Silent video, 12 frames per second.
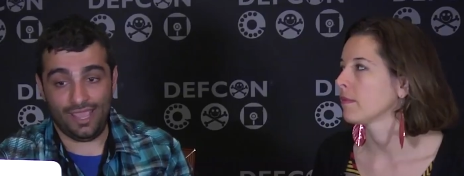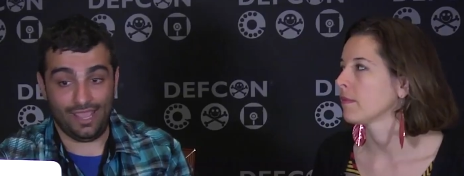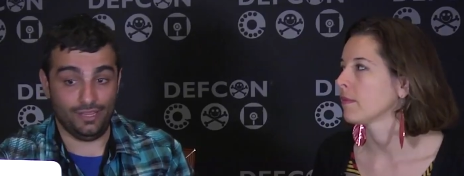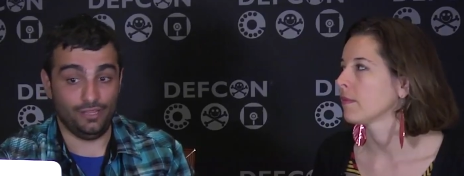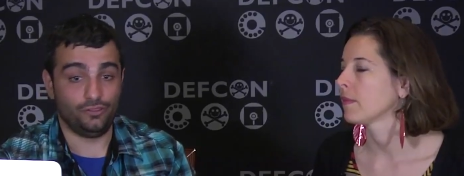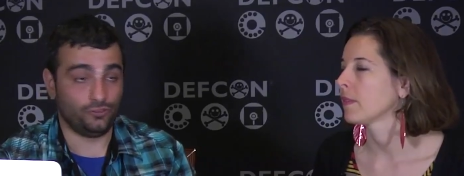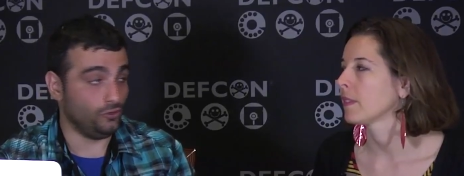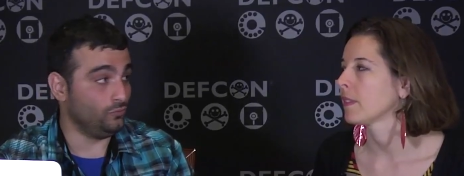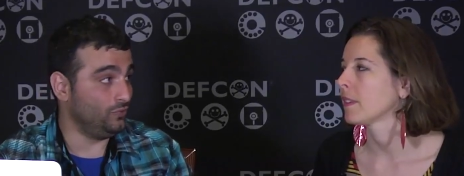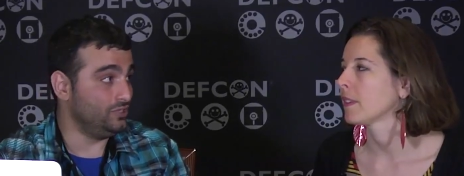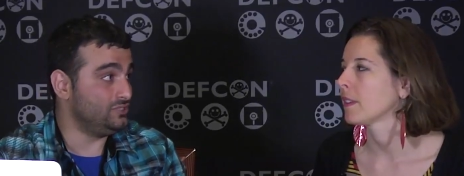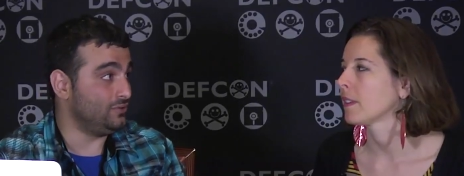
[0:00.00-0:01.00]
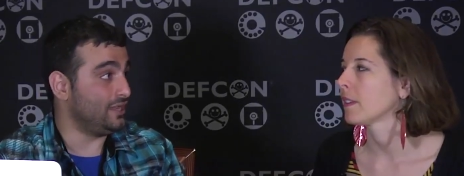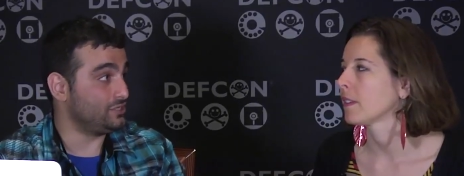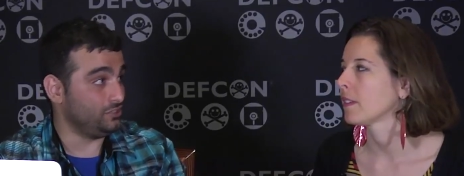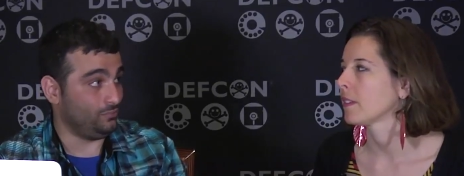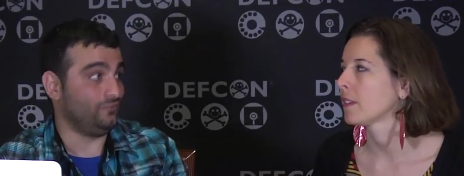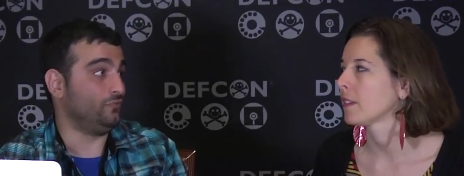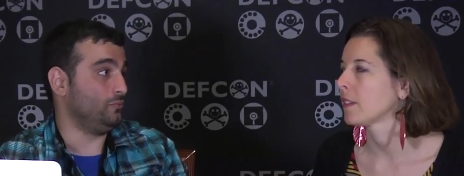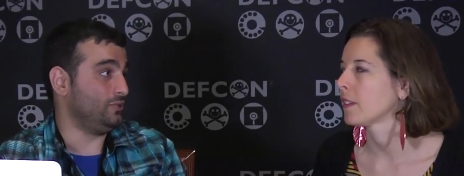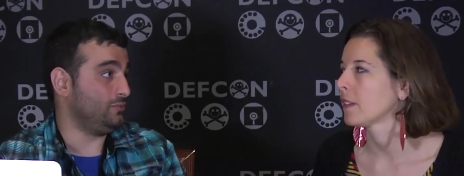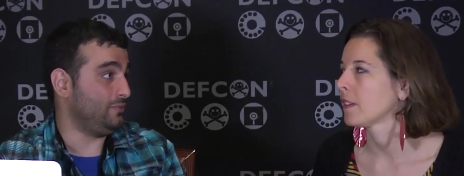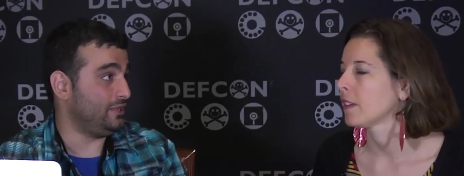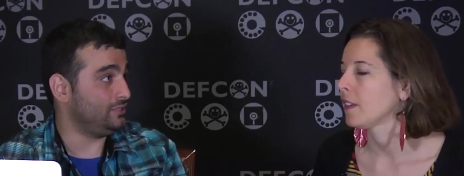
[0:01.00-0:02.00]
Speaker 1: and then third one to actually perform the
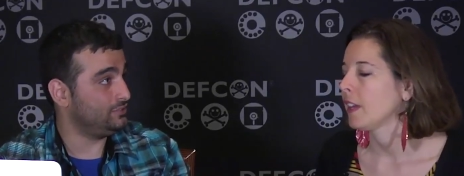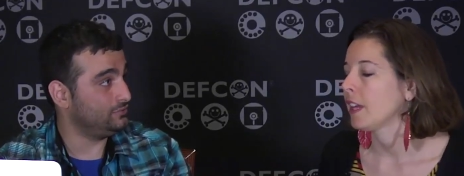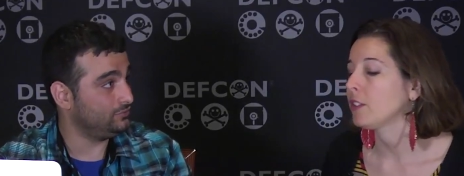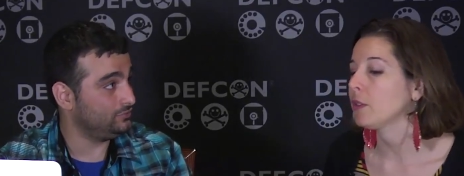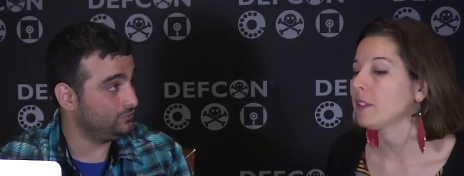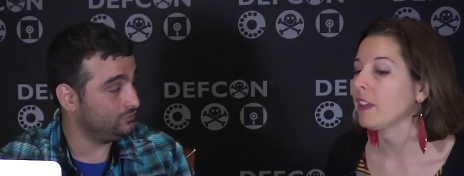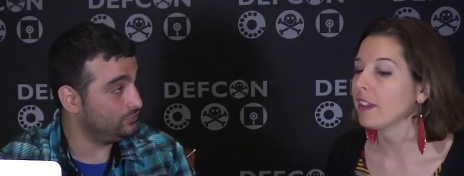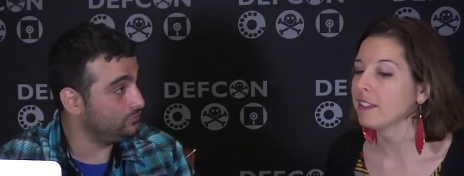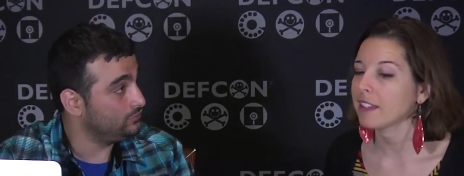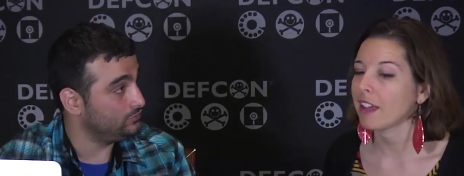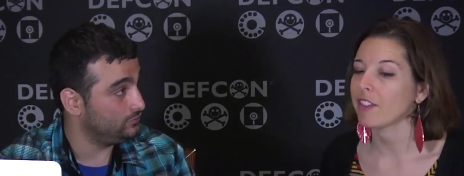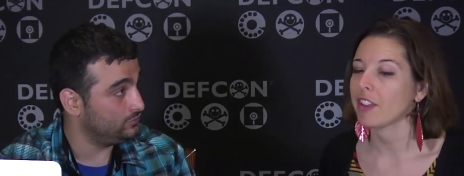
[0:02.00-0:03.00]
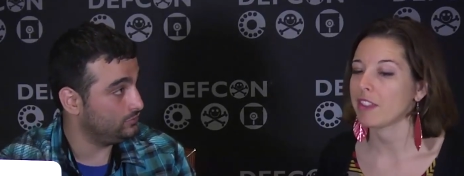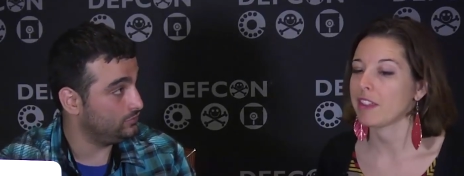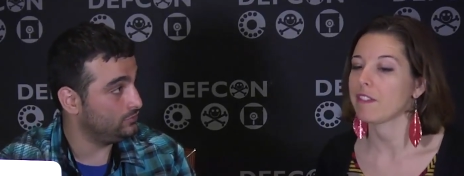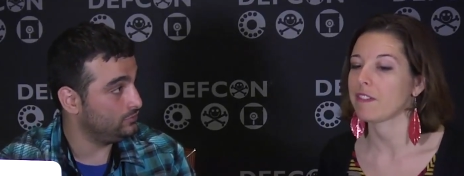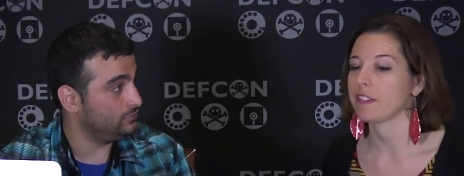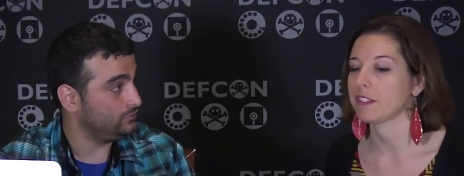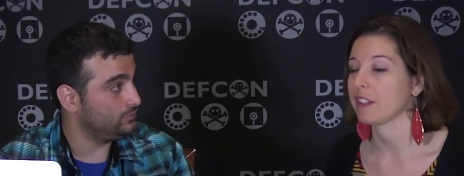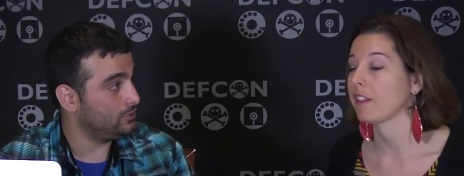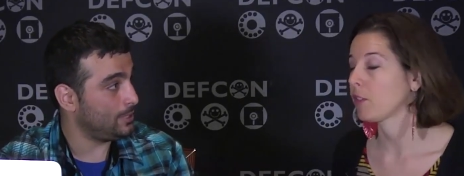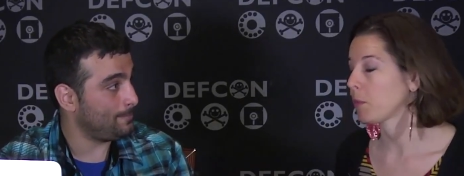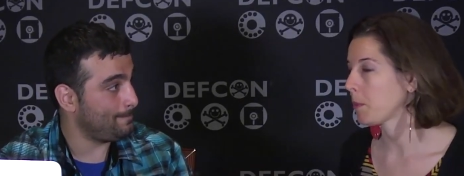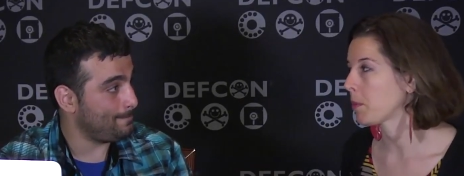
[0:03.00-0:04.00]
command.
Speaker 2: And so a tech-savvy thief is going to
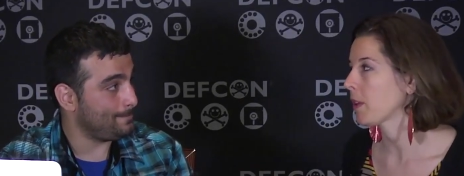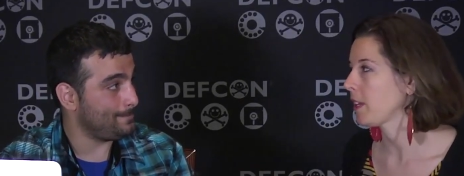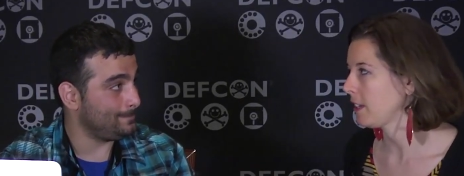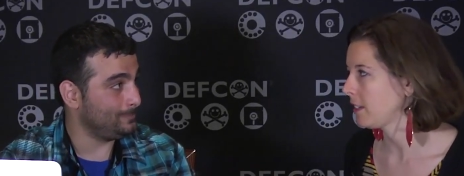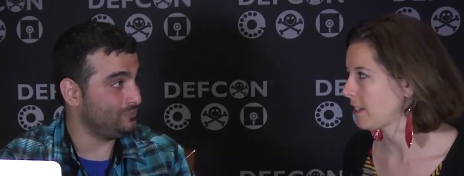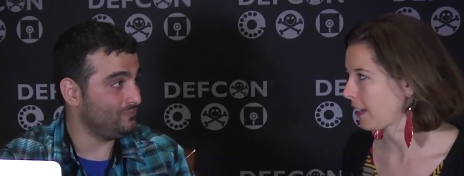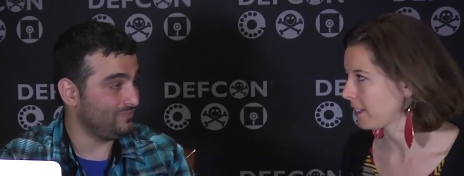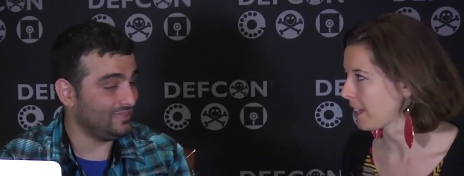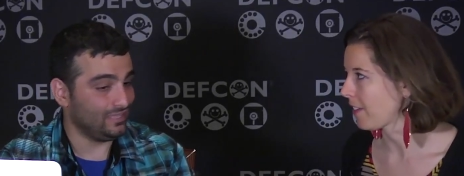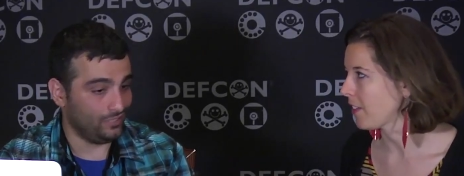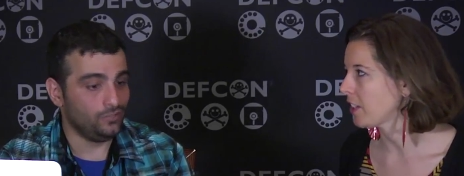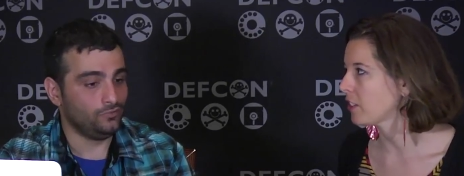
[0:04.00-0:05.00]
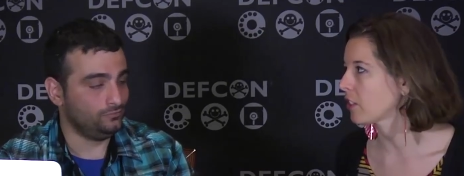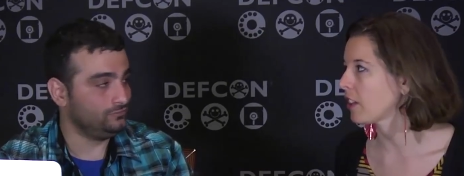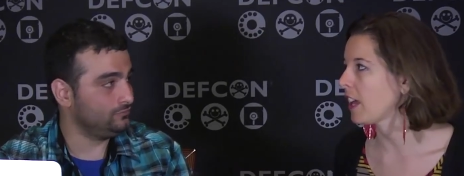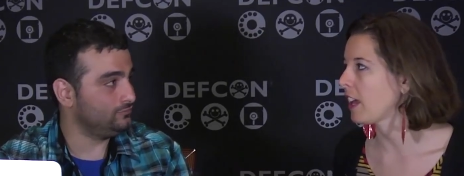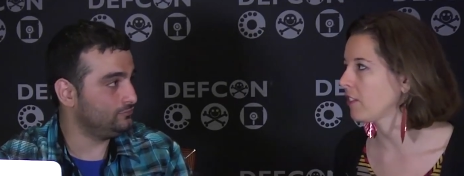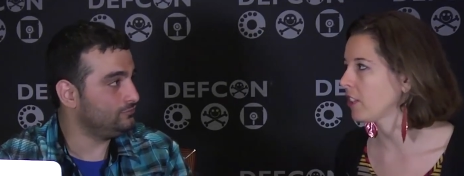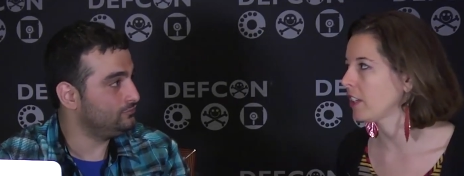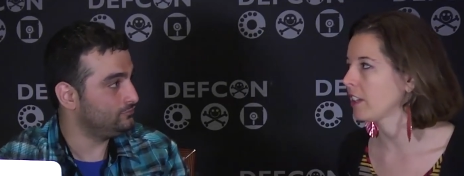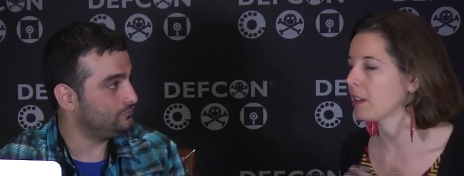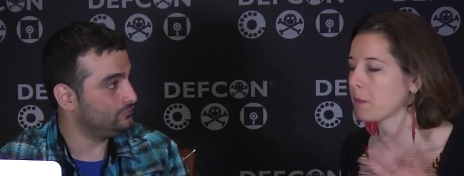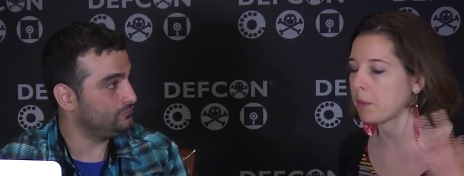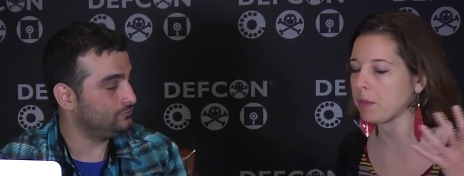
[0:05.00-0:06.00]
have to be pretty tech-savvy because they're going to have to
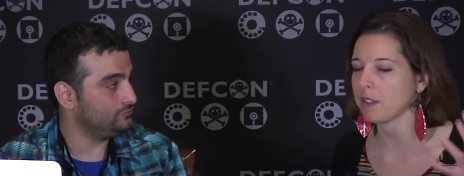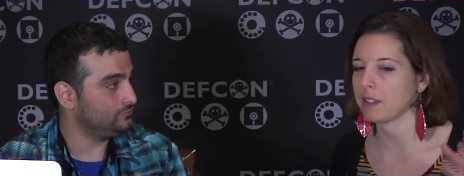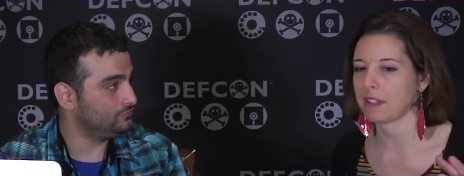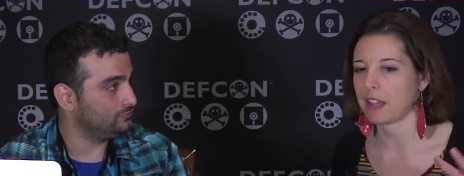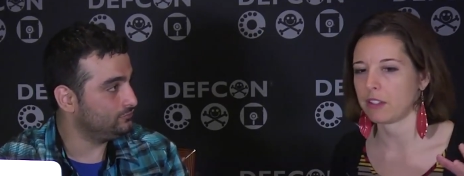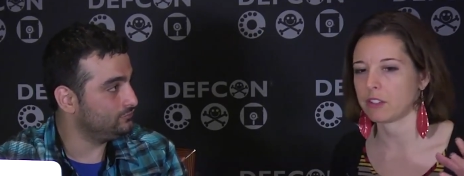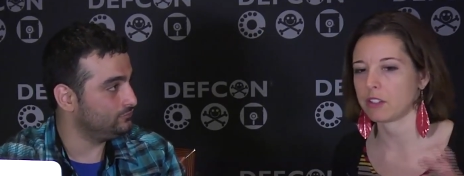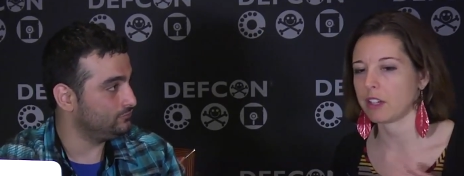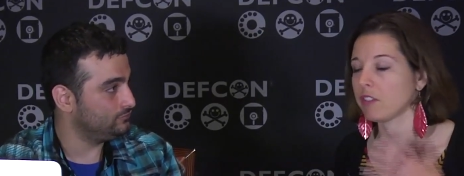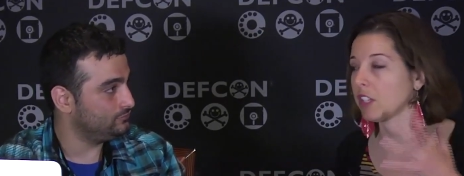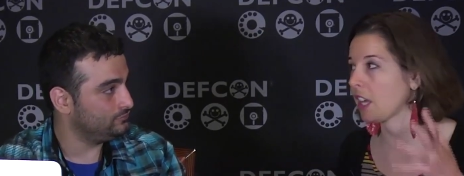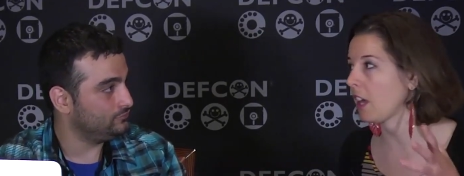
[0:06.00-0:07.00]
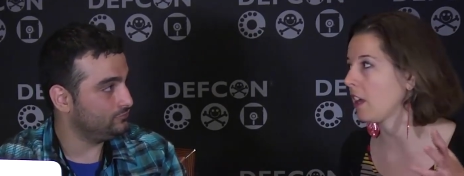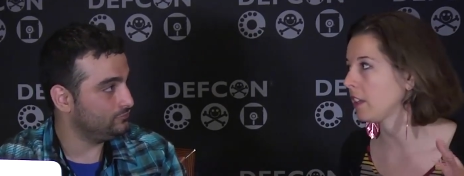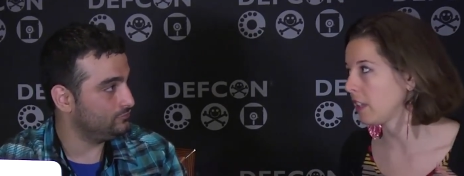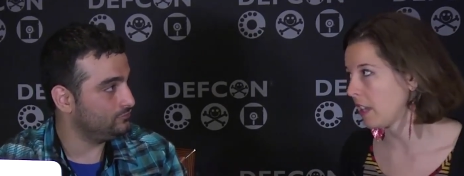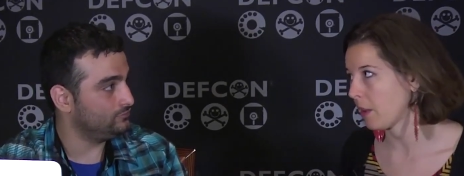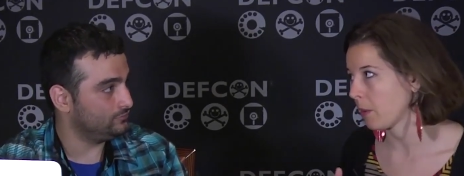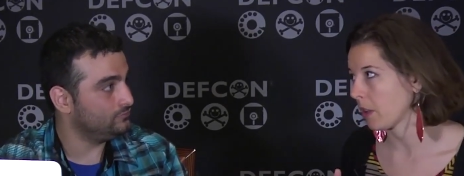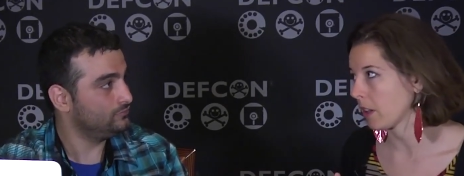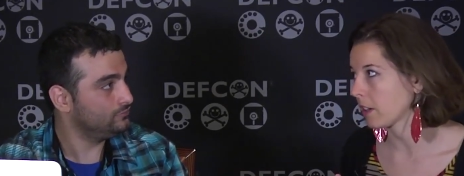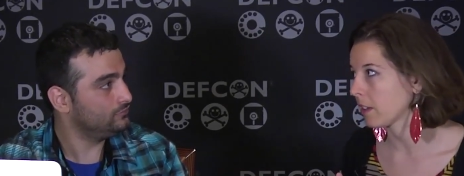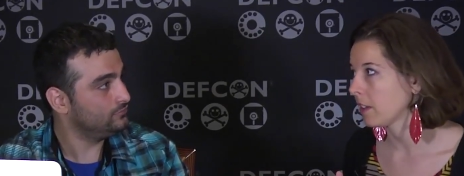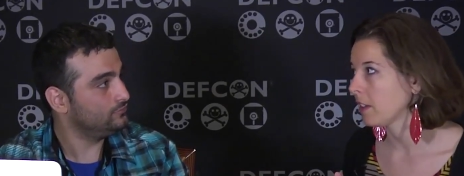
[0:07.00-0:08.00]
come up to this house, they're going to have to get on the
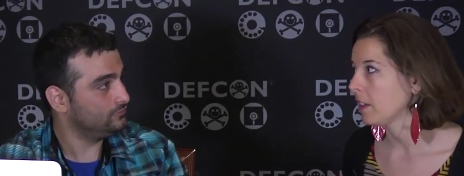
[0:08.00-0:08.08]
network,